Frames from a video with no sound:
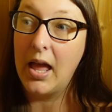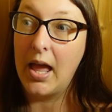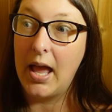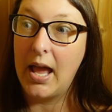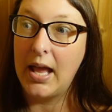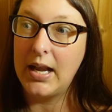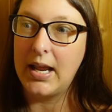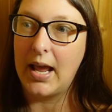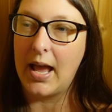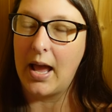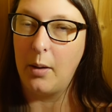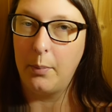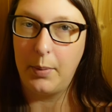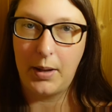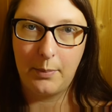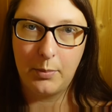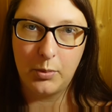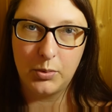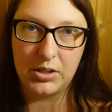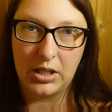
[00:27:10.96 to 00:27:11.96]
Anyhow,
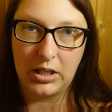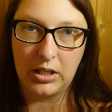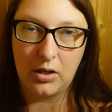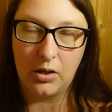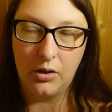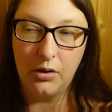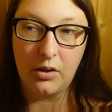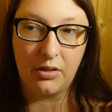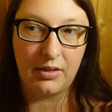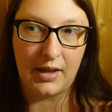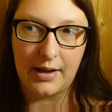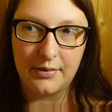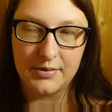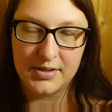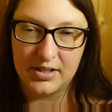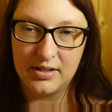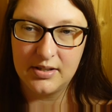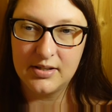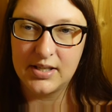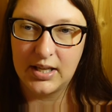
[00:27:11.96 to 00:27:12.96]
people did look,
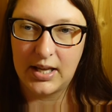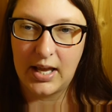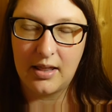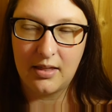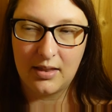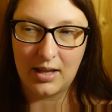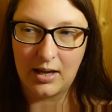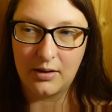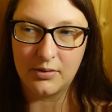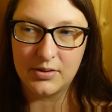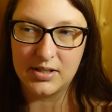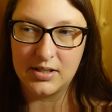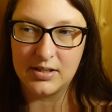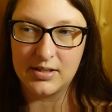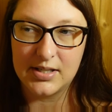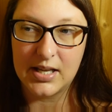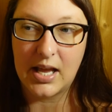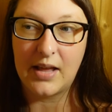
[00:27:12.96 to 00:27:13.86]
thousands, again thousands.